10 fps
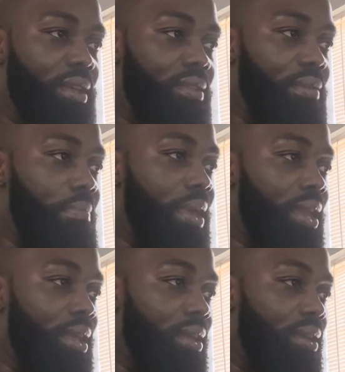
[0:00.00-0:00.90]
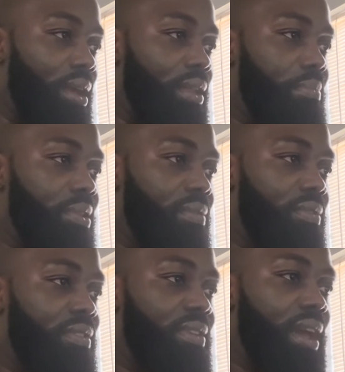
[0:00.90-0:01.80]
To many, elements of
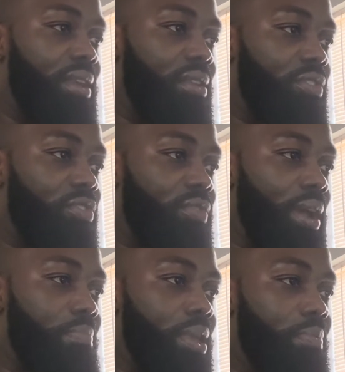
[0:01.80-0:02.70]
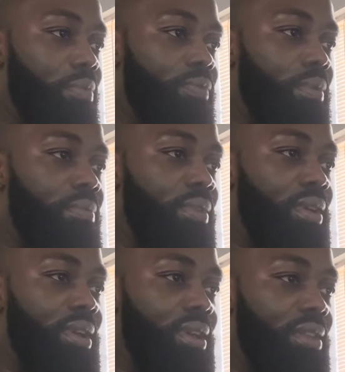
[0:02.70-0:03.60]
society distract people from
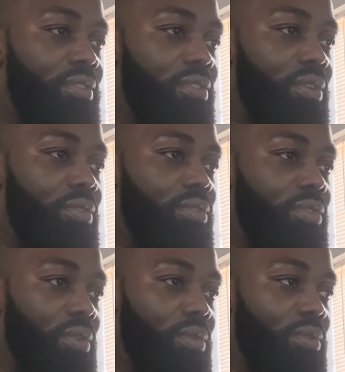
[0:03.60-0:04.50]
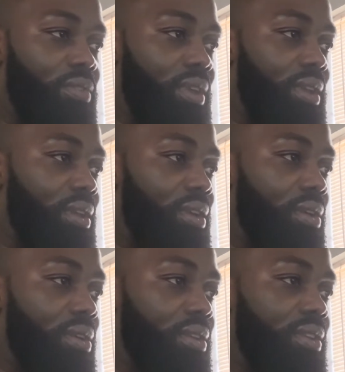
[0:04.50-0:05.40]
their eternal souls and
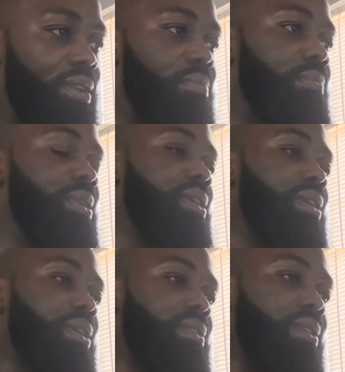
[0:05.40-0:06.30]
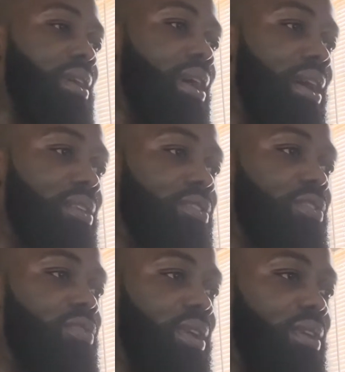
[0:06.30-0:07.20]
encourage them to
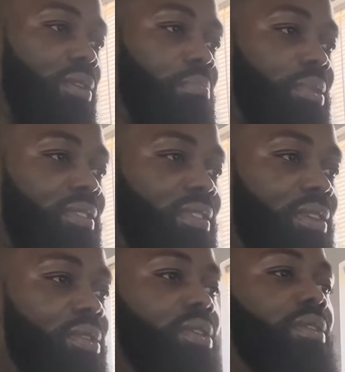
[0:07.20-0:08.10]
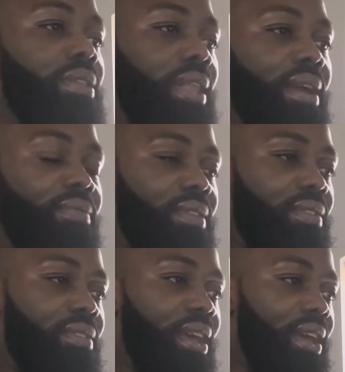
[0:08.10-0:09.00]
concentrate on material life
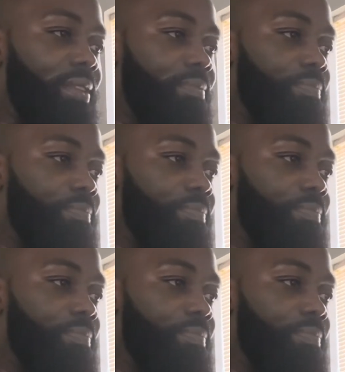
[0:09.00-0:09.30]
instead.